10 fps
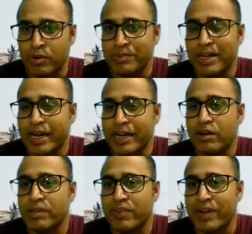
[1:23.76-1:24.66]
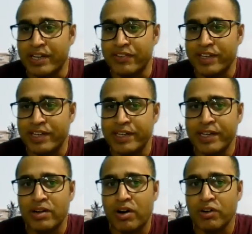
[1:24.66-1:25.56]
from the end of the financial
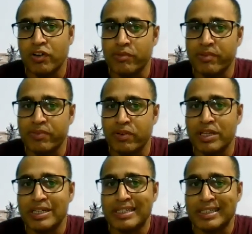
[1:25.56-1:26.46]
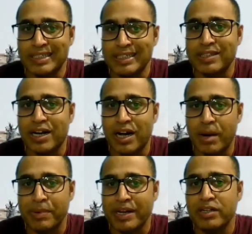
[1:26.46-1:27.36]
year on or before the 30th
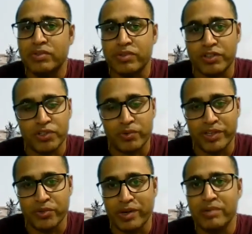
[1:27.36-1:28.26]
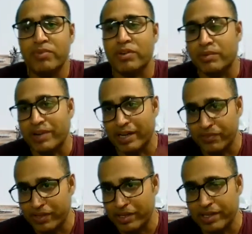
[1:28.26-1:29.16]
April 2021 for the
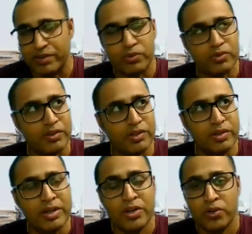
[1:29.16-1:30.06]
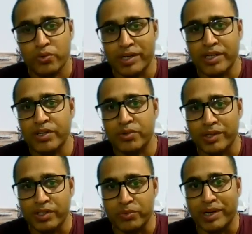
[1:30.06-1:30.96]
financial year
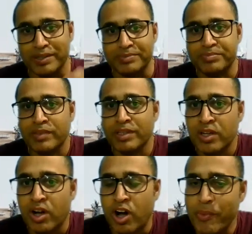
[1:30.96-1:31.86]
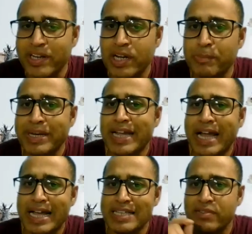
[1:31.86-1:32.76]
2020-21. However, company
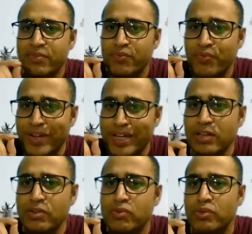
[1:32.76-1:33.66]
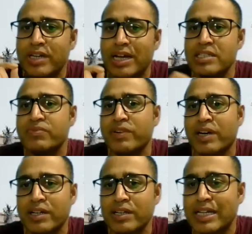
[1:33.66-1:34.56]
has failed to
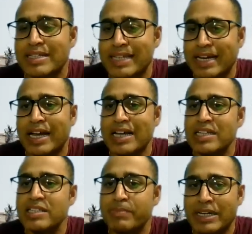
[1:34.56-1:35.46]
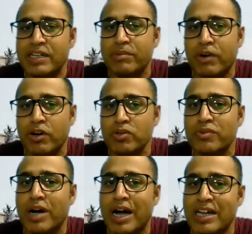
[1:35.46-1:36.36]
transfer the said unspent amount
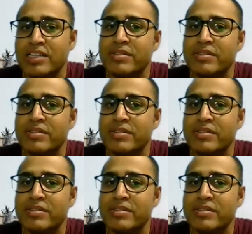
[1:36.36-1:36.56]
to